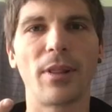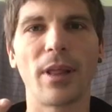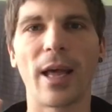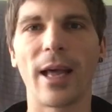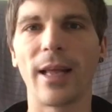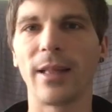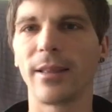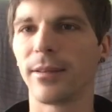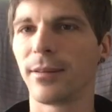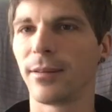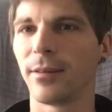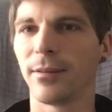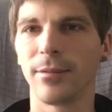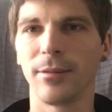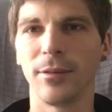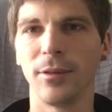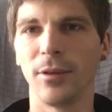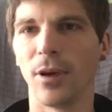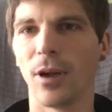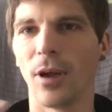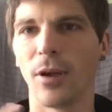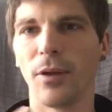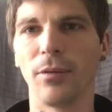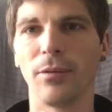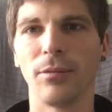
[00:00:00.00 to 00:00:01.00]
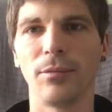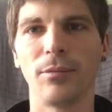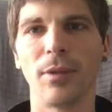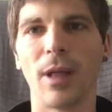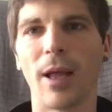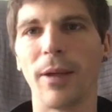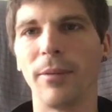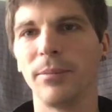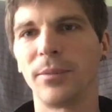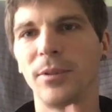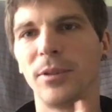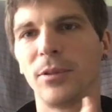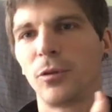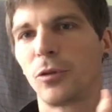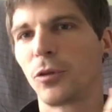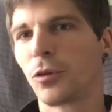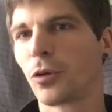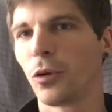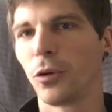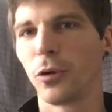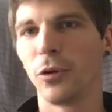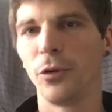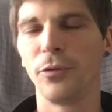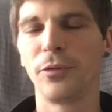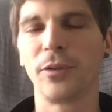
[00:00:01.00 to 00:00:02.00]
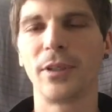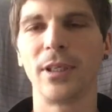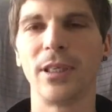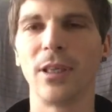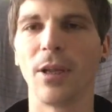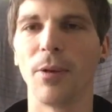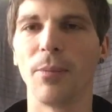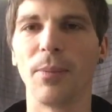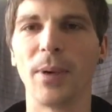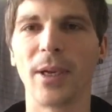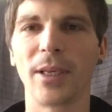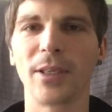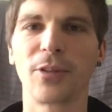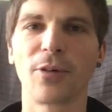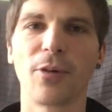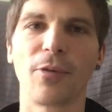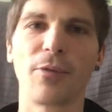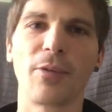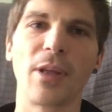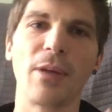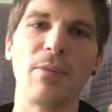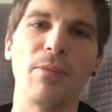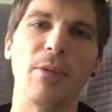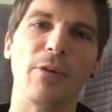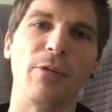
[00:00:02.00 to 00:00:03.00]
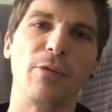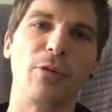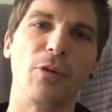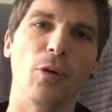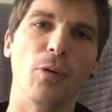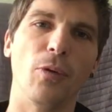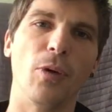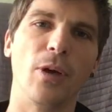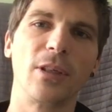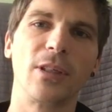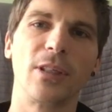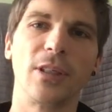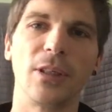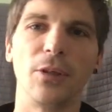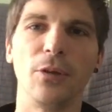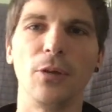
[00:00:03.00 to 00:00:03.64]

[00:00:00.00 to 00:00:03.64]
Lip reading: that. I'm sure you've seen a bunch of them if you're watching